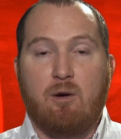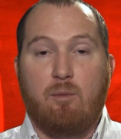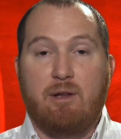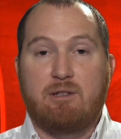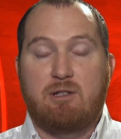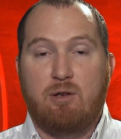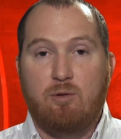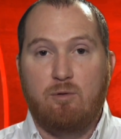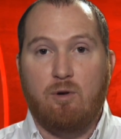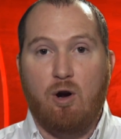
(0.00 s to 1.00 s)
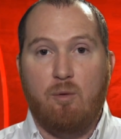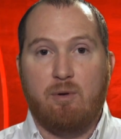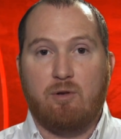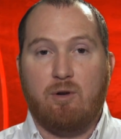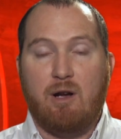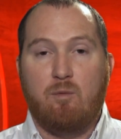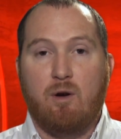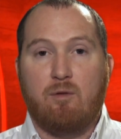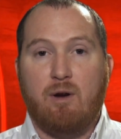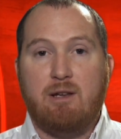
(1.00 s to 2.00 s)
wins two open Grade
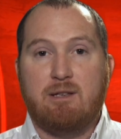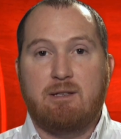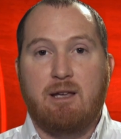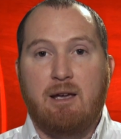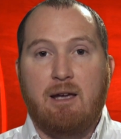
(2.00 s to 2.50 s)
1 races,